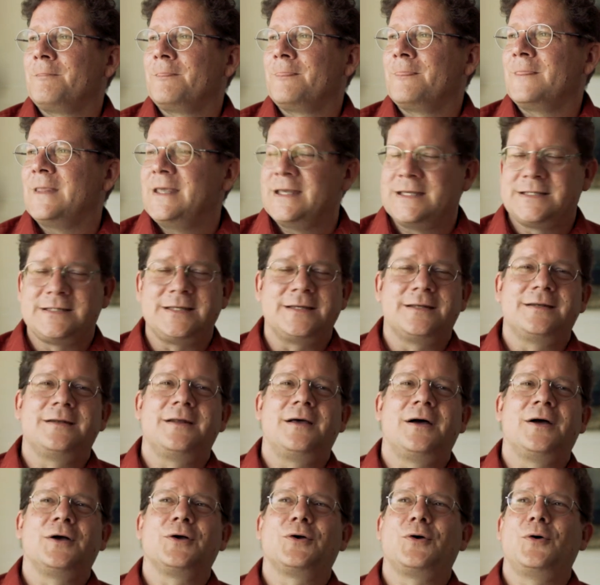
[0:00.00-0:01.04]
isn't
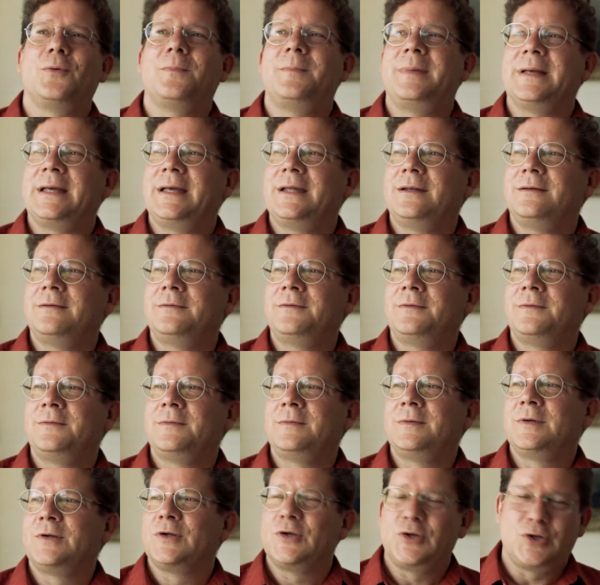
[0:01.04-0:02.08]
Uncle Ben
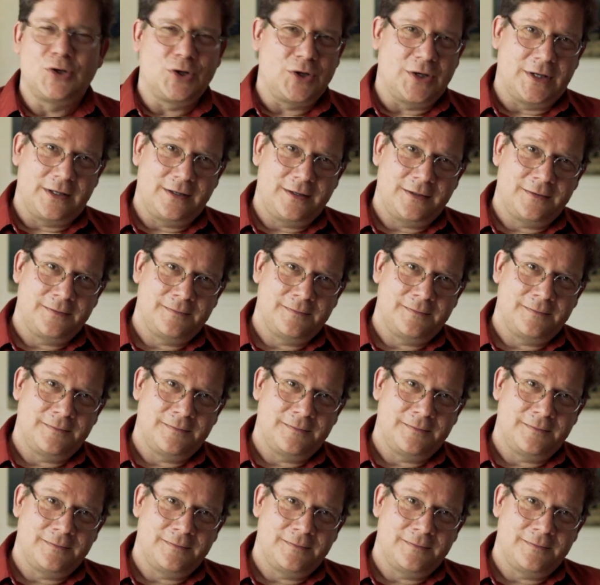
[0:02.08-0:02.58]
good?